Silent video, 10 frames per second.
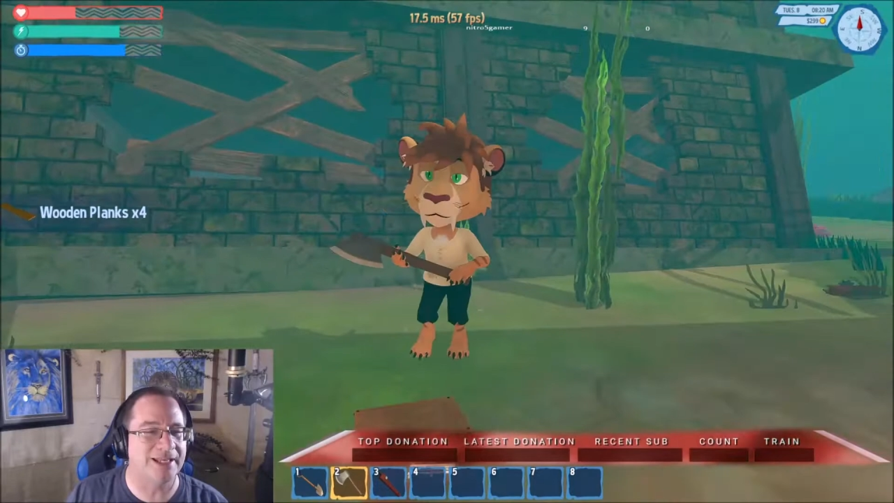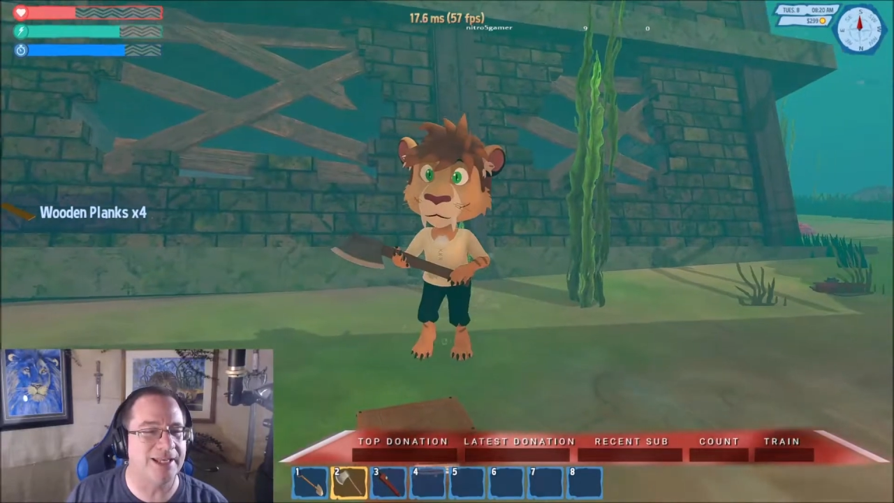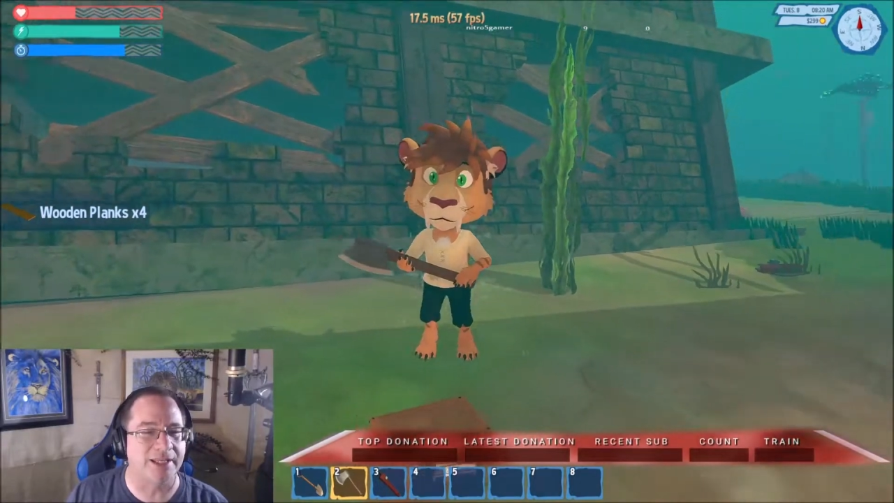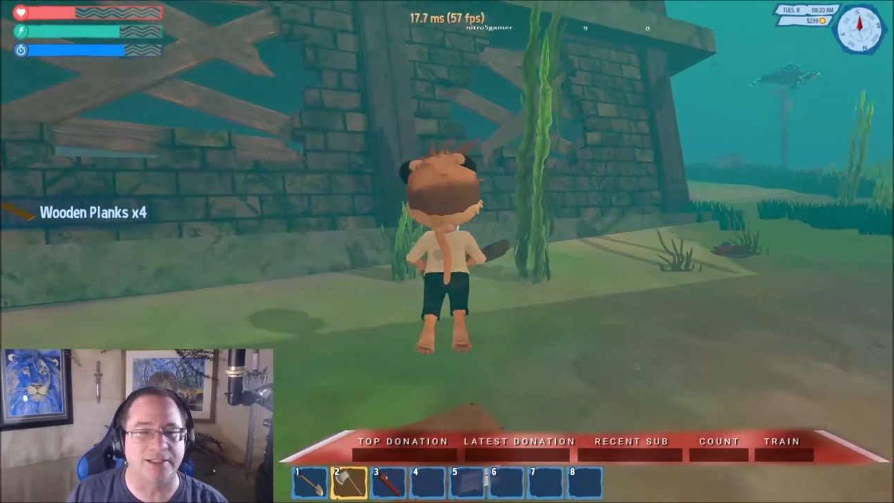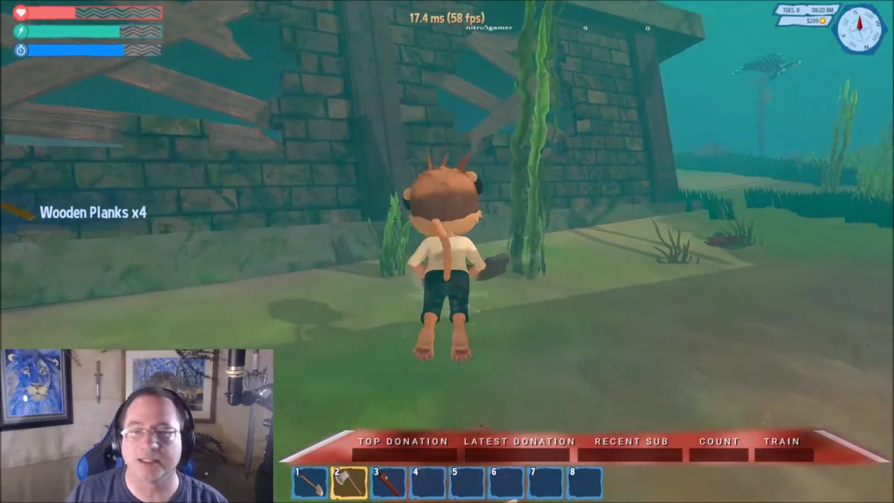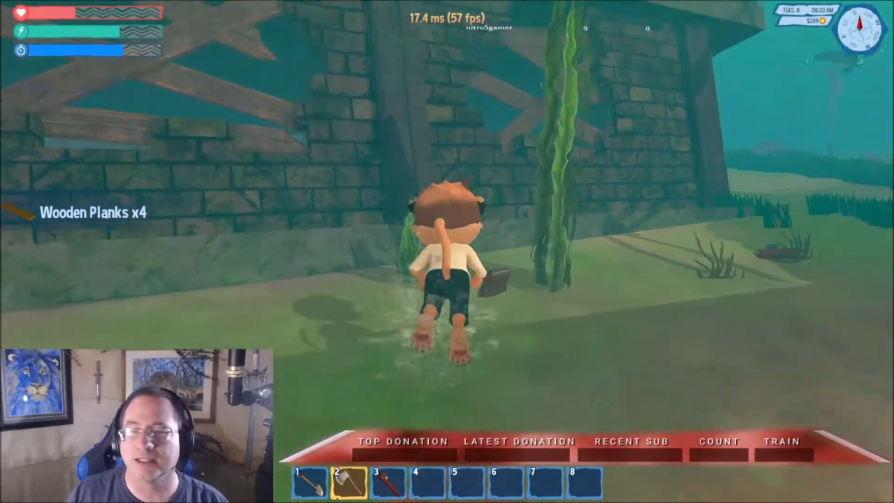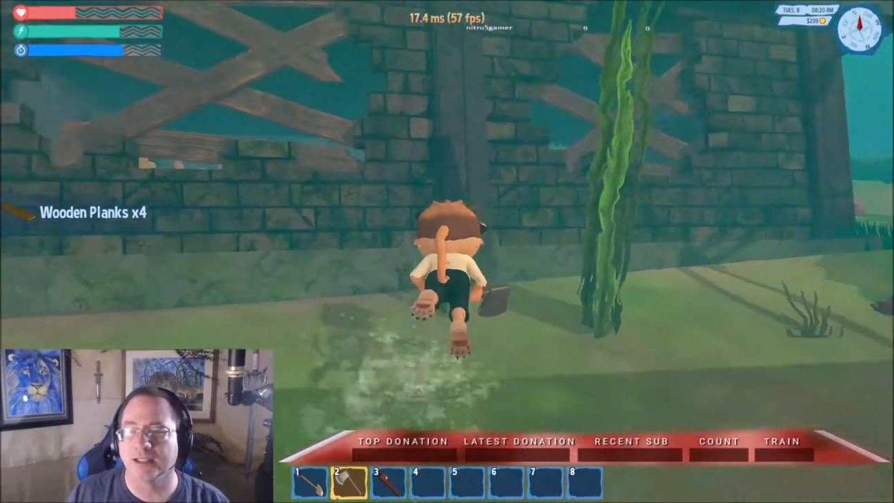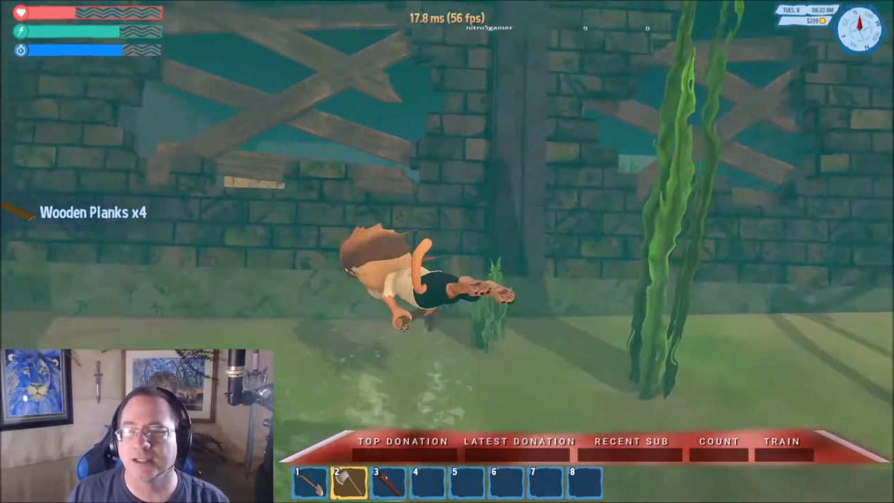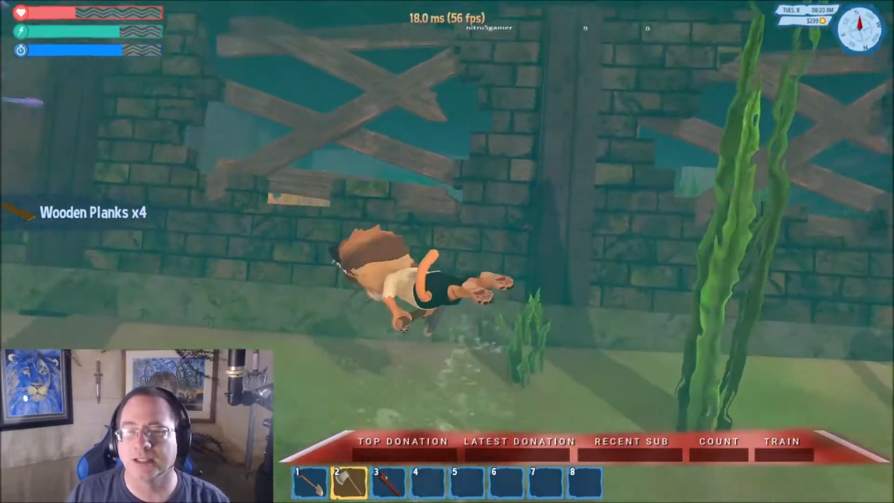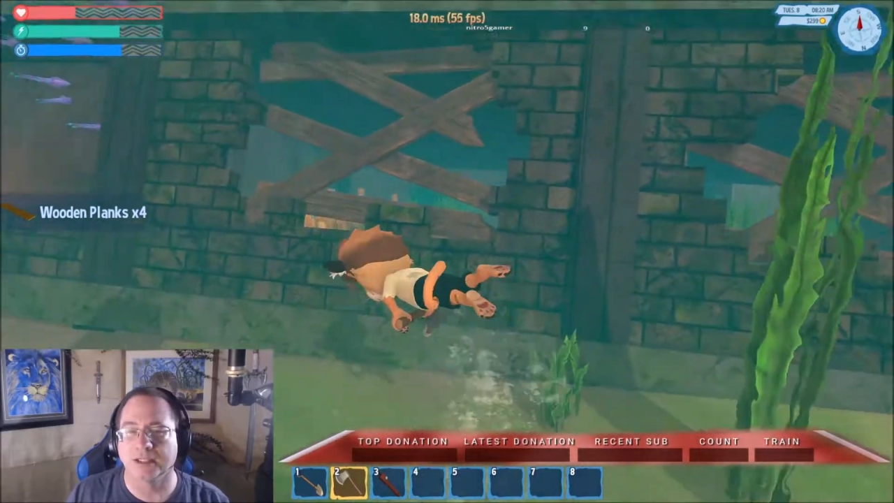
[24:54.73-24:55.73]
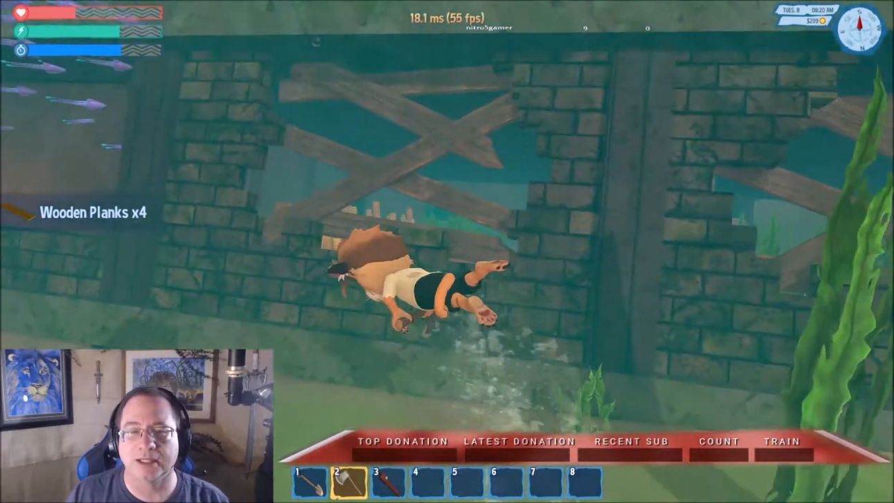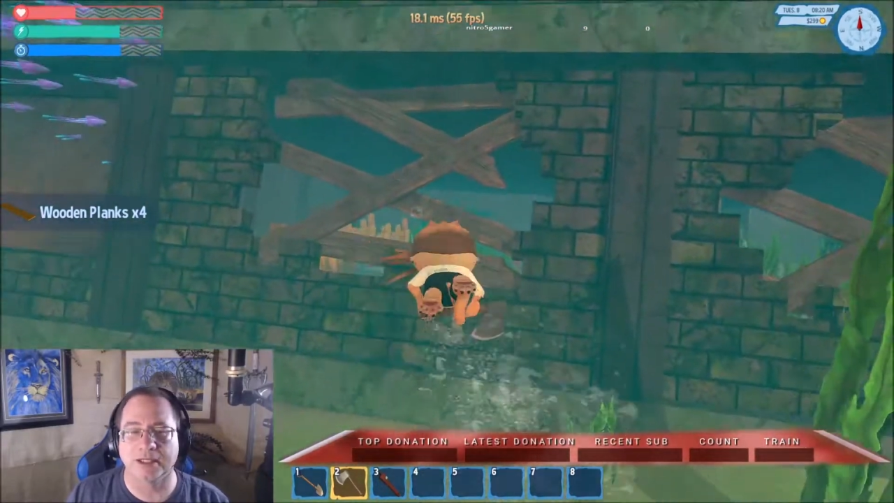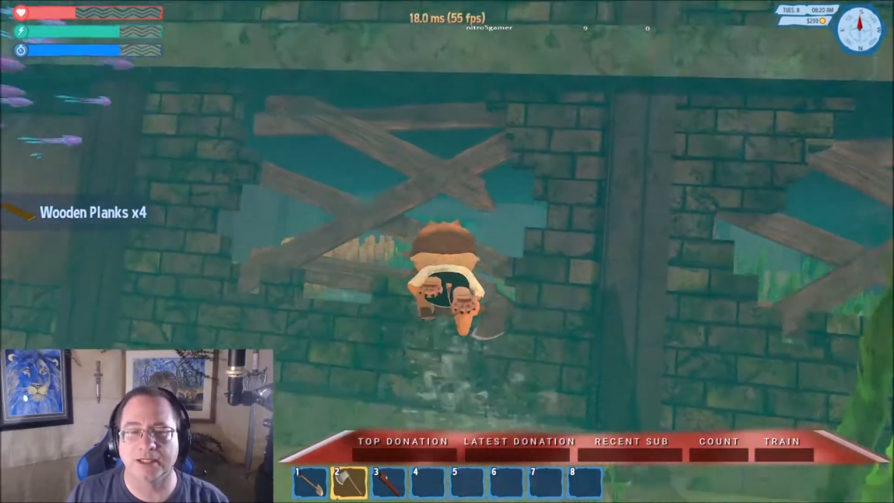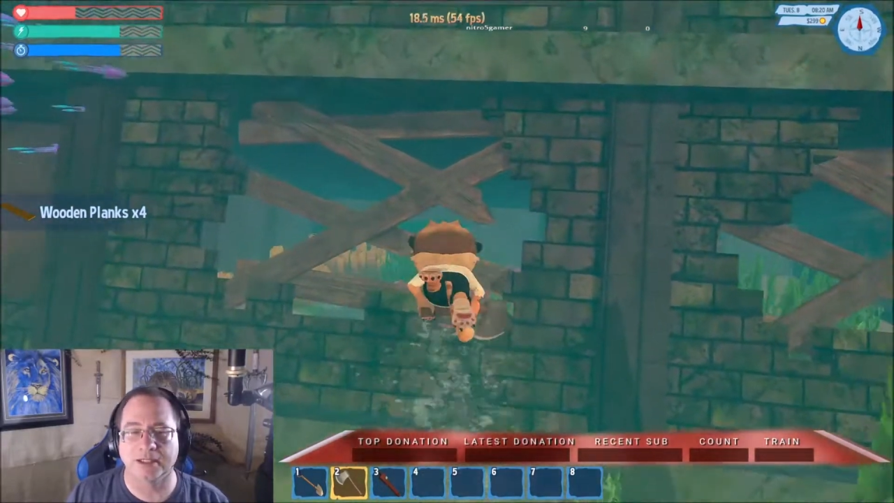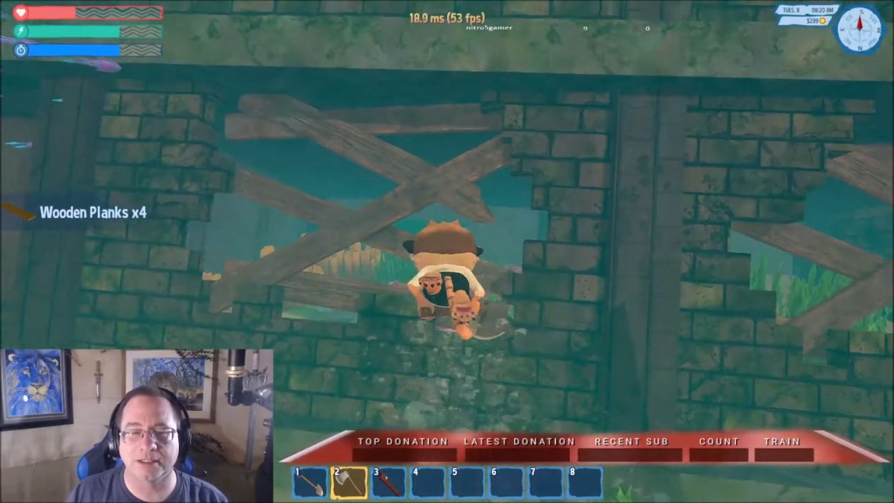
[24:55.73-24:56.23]
Dang it.
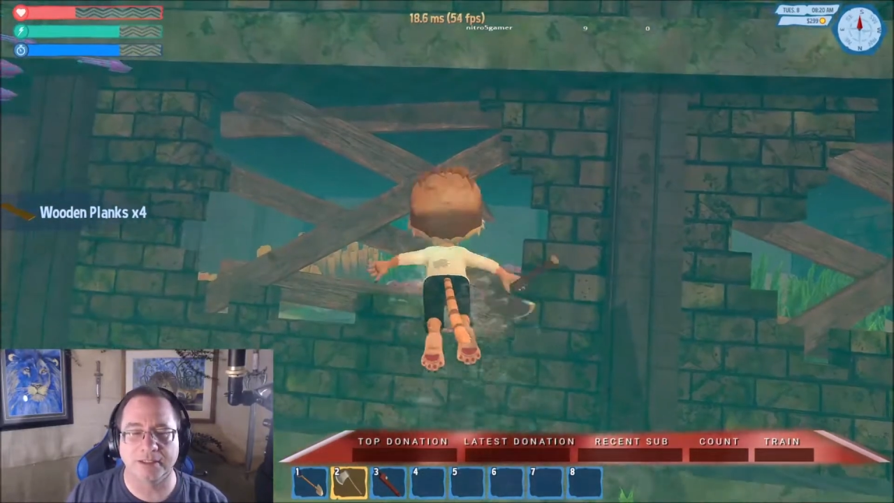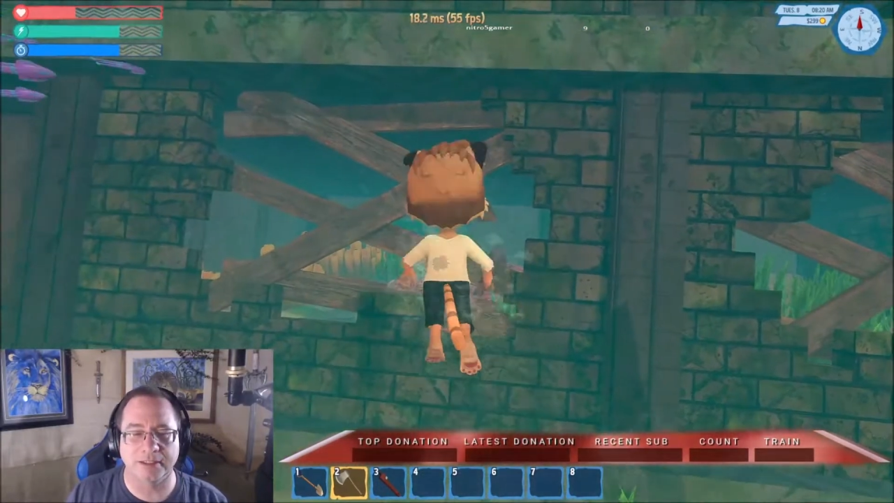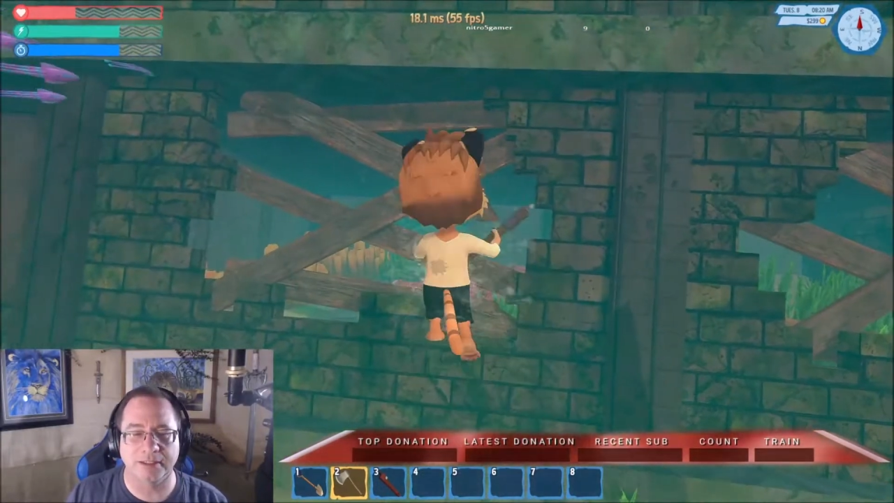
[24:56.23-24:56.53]
Uh,